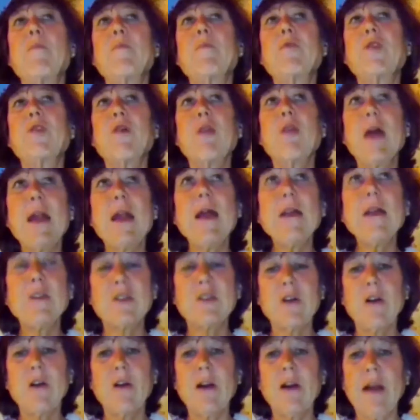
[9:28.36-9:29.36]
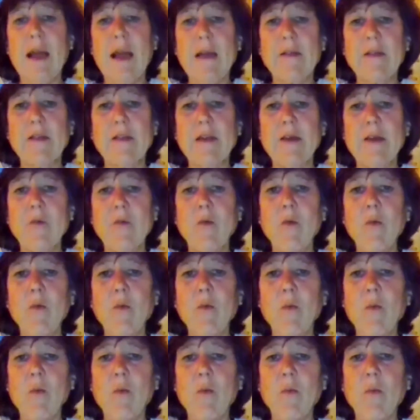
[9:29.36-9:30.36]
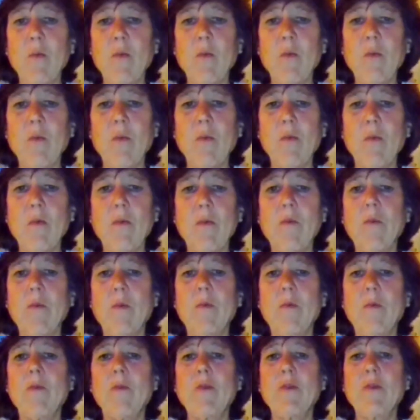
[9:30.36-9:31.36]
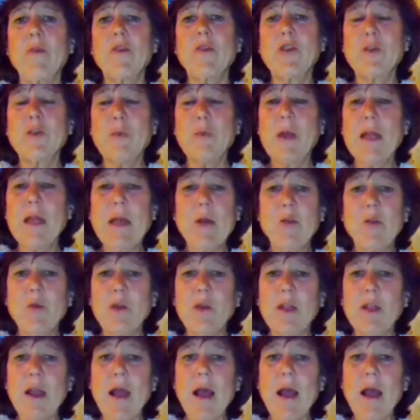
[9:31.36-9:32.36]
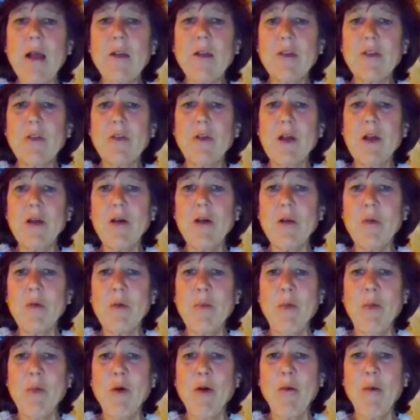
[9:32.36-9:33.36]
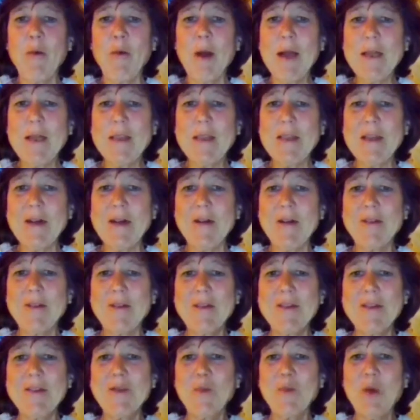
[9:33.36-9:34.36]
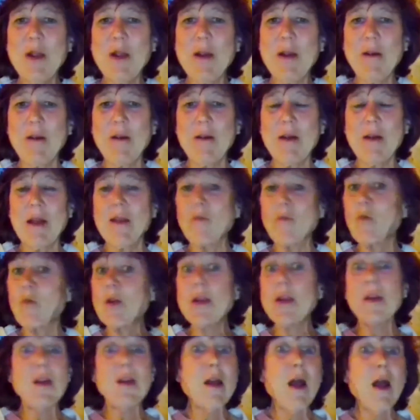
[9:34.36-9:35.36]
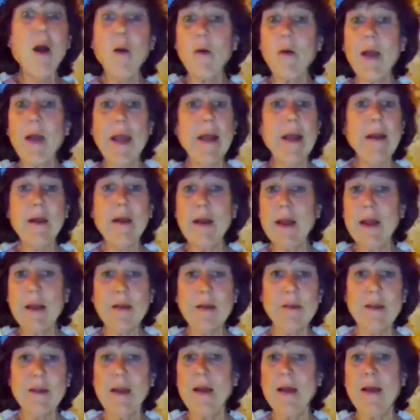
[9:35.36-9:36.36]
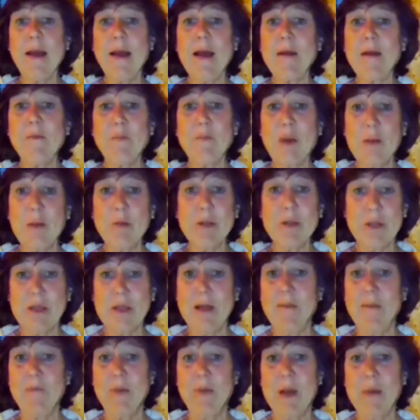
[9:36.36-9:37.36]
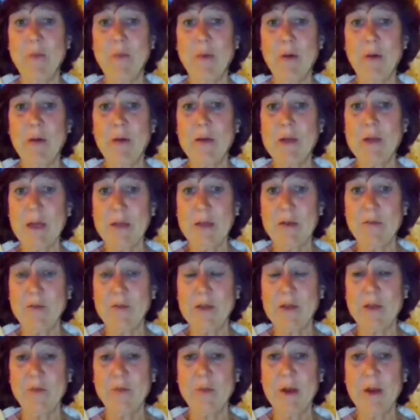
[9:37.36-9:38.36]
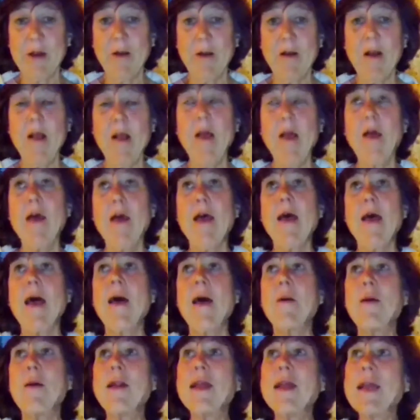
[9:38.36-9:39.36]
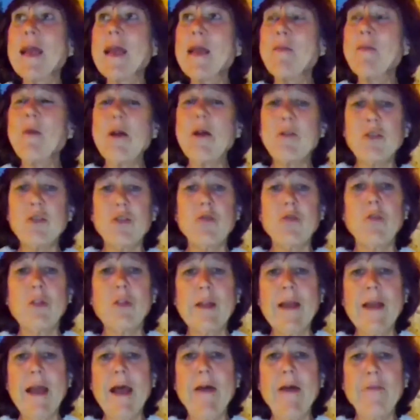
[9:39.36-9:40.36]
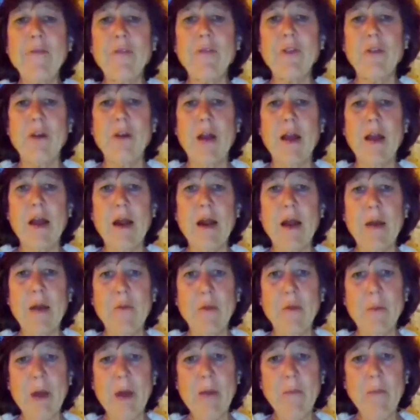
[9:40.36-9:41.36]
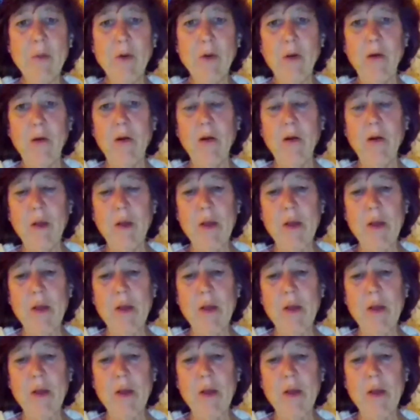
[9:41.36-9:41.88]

So then I started asking, well, excuse my language, what the hell is going on with poor whites here? This is weird. We didn't know, Ann and Angus hadn't published that paper on deaths of despair, but it came out shortly after. And I remember